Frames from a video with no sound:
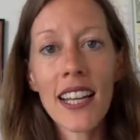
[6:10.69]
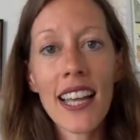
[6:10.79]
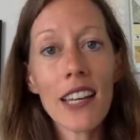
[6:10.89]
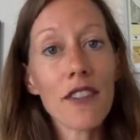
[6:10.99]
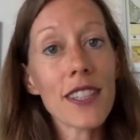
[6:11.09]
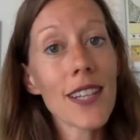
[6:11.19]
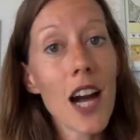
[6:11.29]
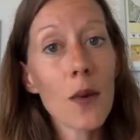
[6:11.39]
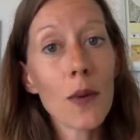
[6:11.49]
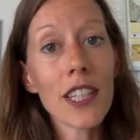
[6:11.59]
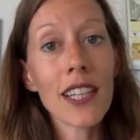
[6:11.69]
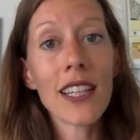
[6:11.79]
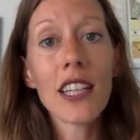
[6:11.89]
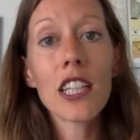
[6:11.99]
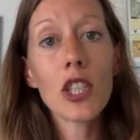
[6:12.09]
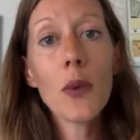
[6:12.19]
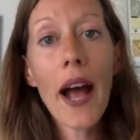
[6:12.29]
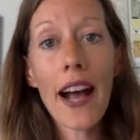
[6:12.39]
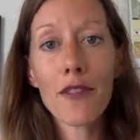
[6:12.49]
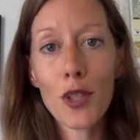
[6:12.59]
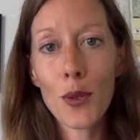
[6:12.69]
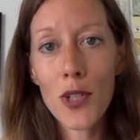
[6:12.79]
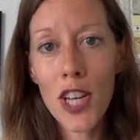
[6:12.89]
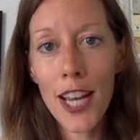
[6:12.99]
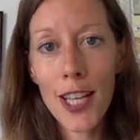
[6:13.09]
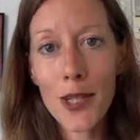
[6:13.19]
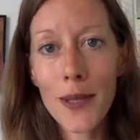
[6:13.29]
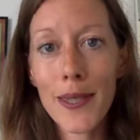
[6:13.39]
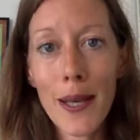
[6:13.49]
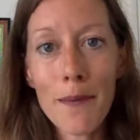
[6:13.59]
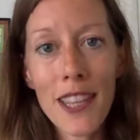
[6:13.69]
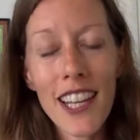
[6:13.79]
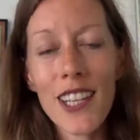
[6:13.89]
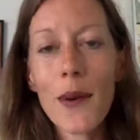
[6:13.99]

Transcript: And if it's not working, you have to change something.